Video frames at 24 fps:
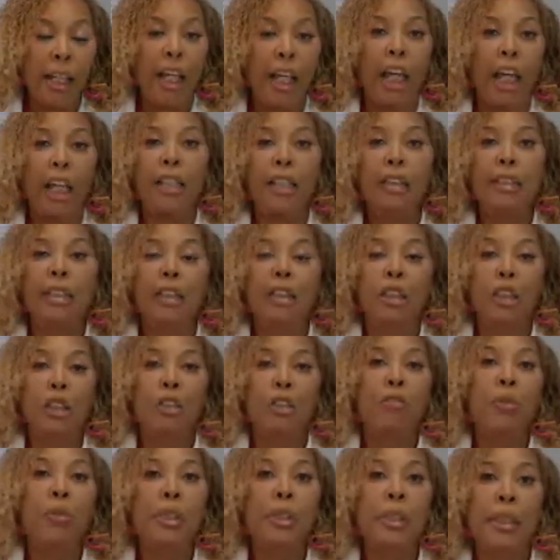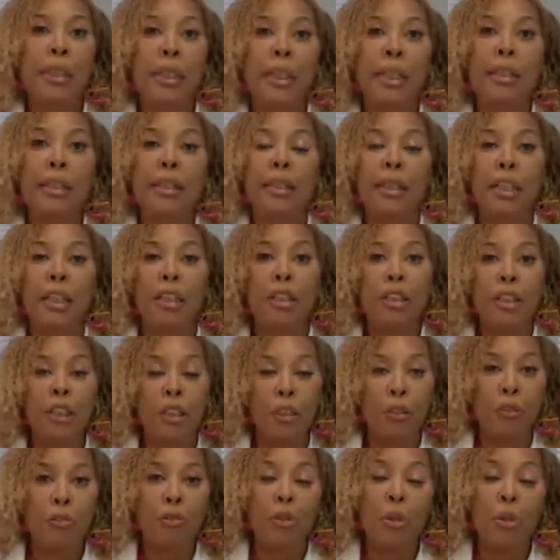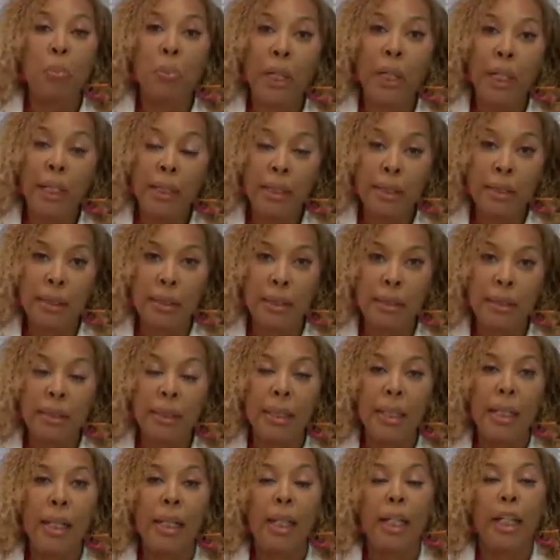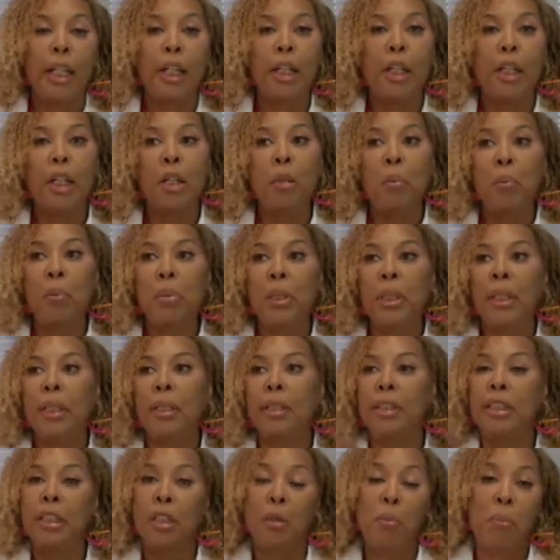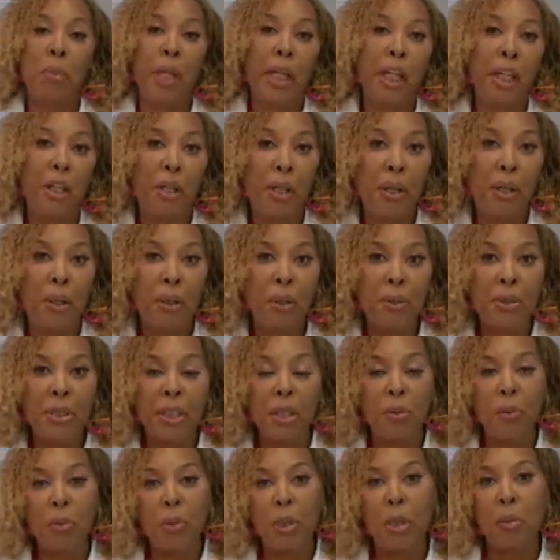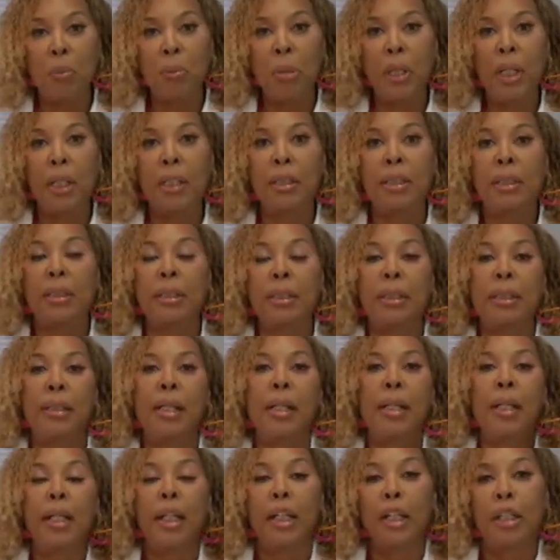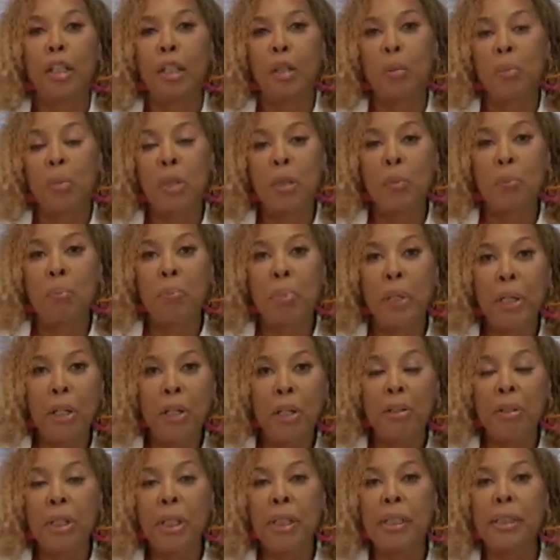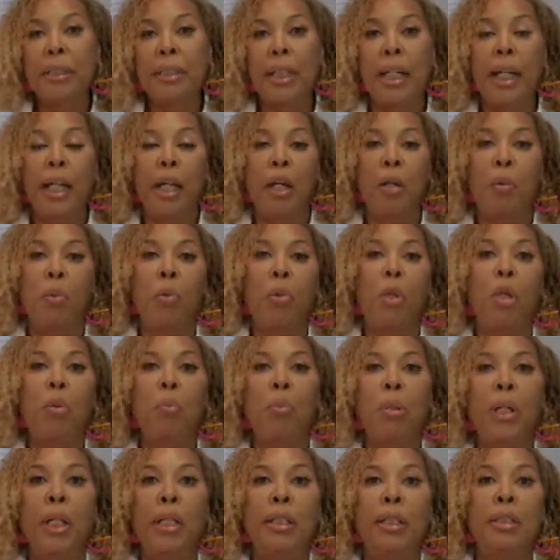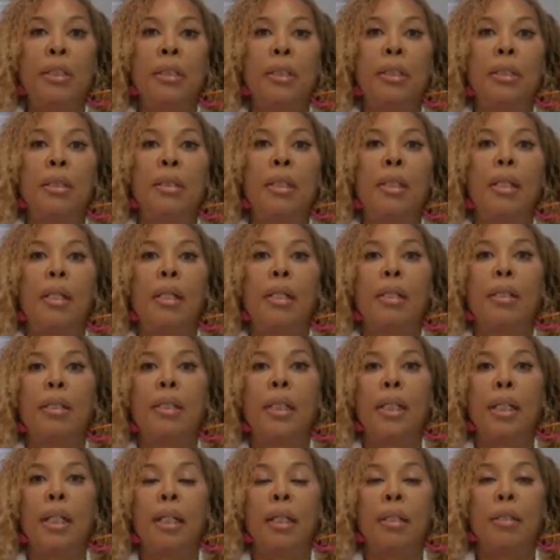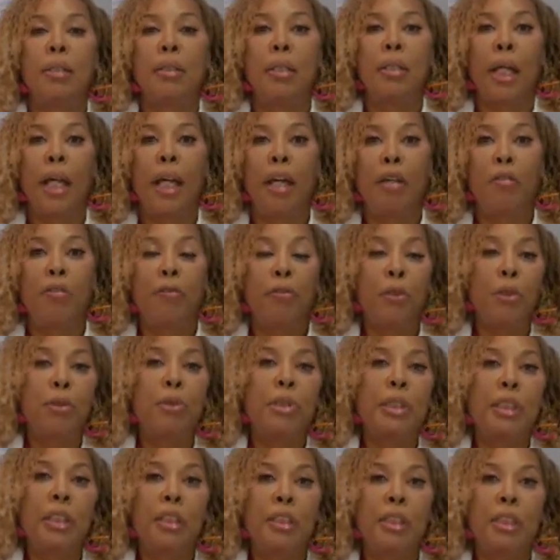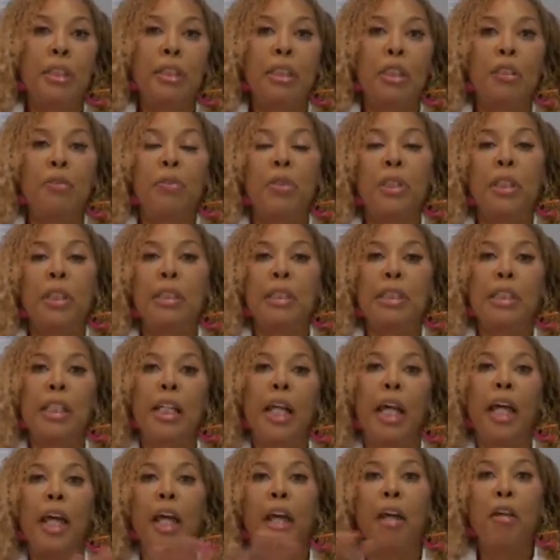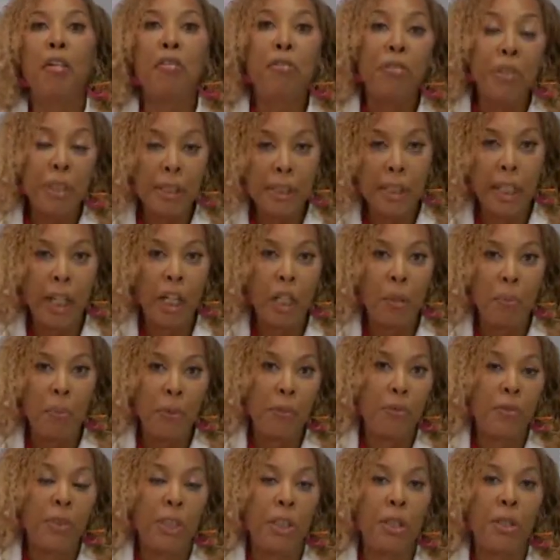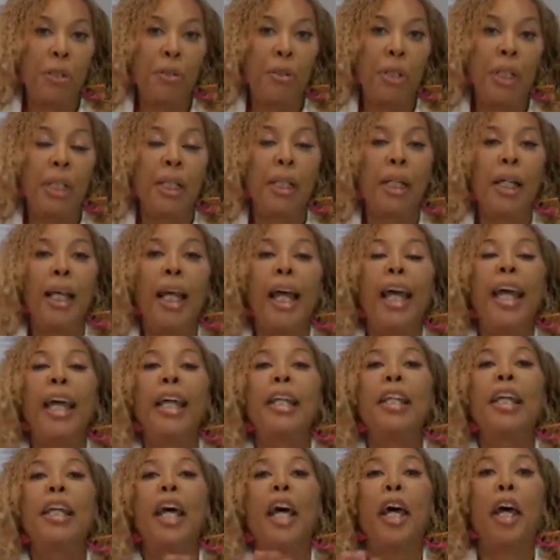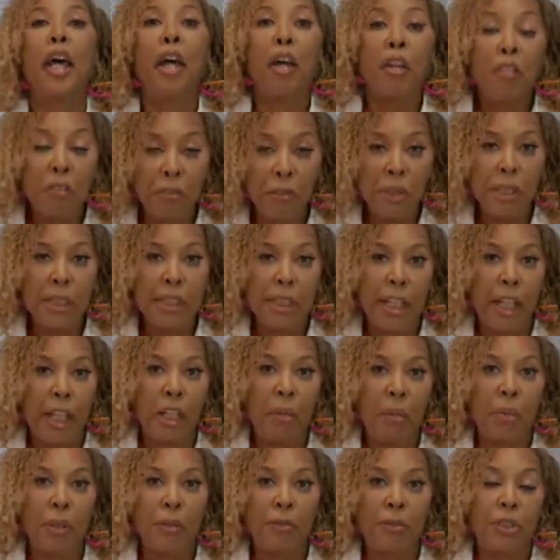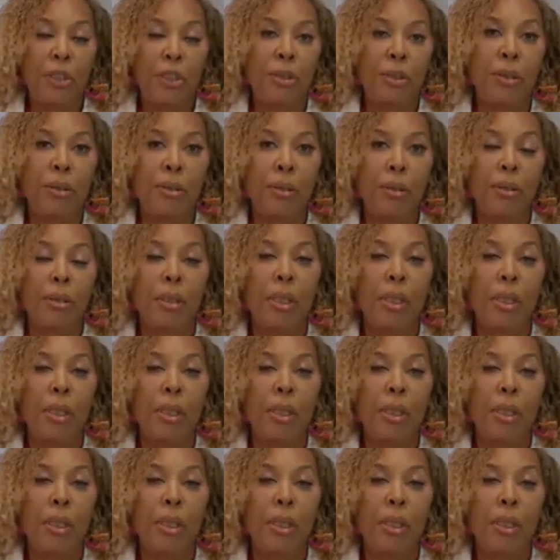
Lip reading: And it's different things in different patients. It can be tomatoes in one patient. It can be berries. I had one patient that had food sensitivities to every type of dairy and every type of sugar,